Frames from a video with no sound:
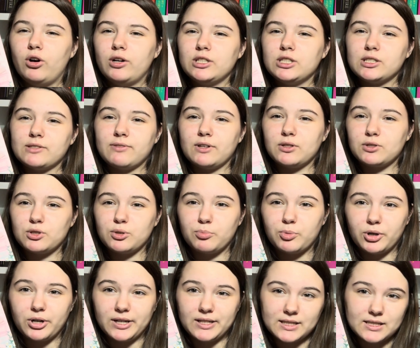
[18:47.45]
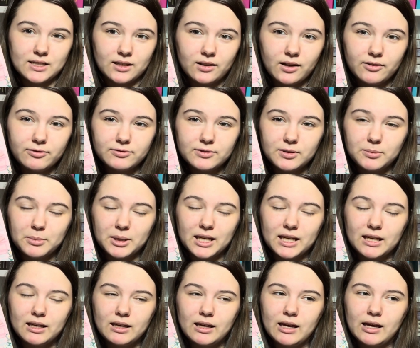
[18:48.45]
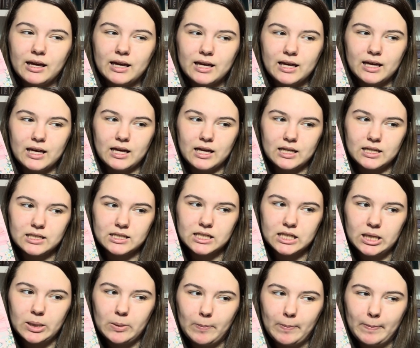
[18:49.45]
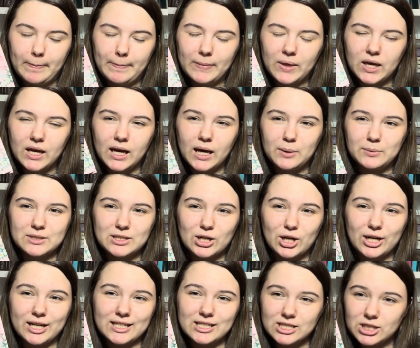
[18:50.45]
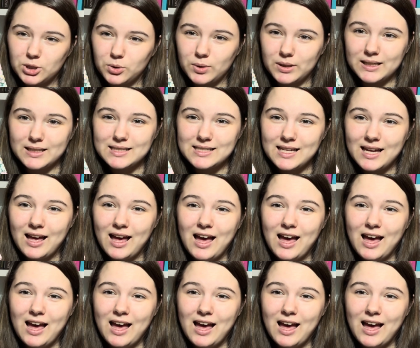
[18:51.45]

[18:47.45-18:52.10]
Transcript: It just felt super insta-love to me, and I was not into it.